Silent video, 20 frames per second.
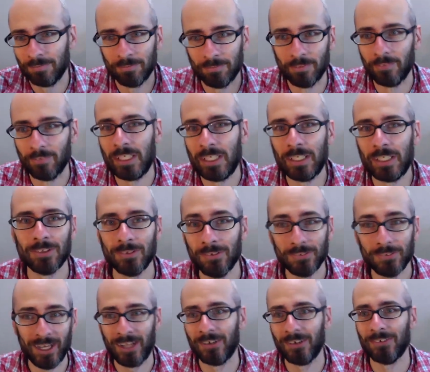reveal.
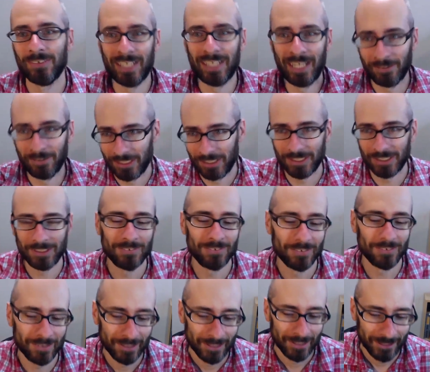Oh, wow, now we can use
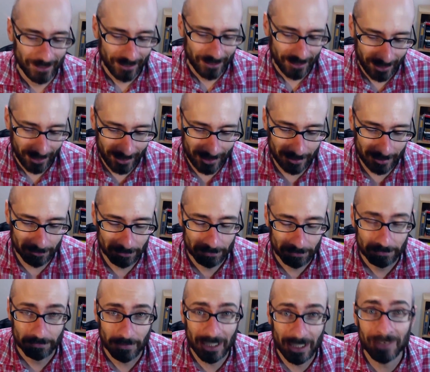it.
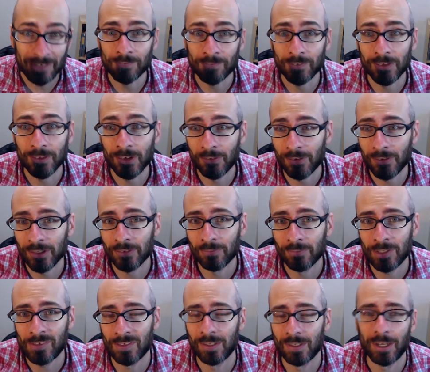If for no other
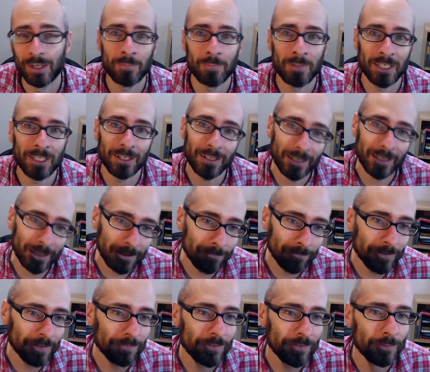reason that, I mean,
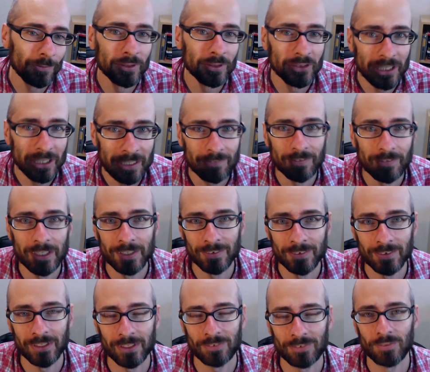even if you believe in
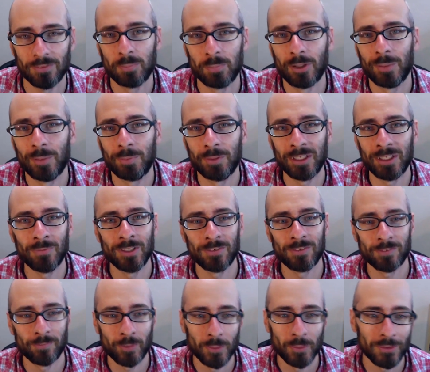intellectual property,
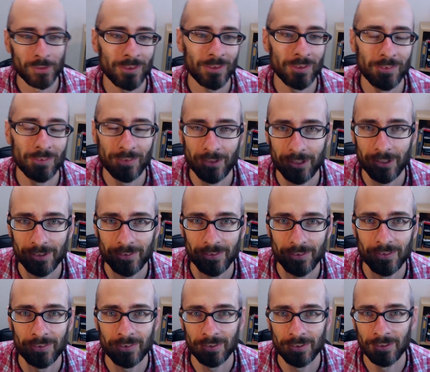which of course does not
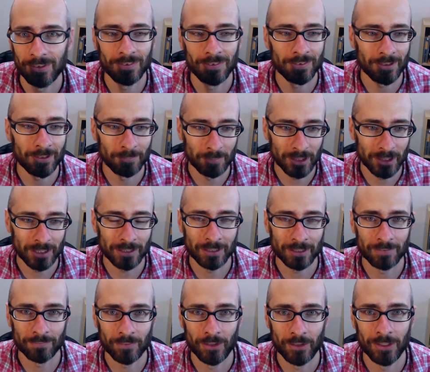exist and is
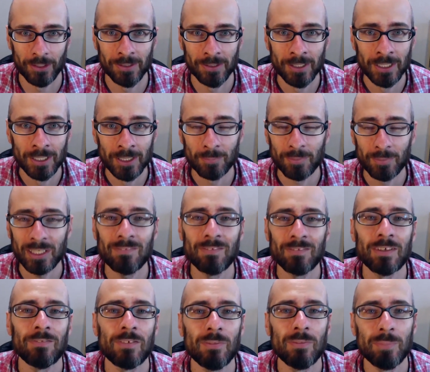completely a fraud, but
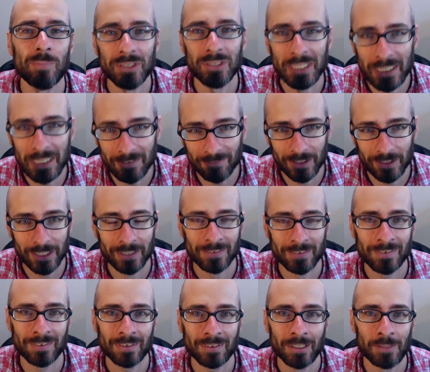even if you believe in
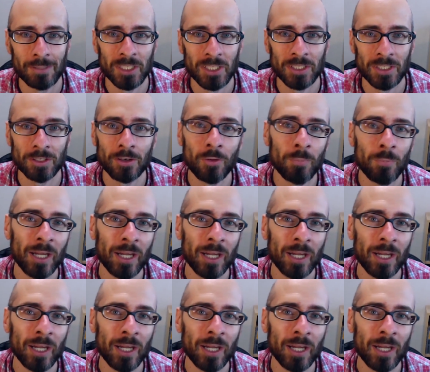it, I mean, go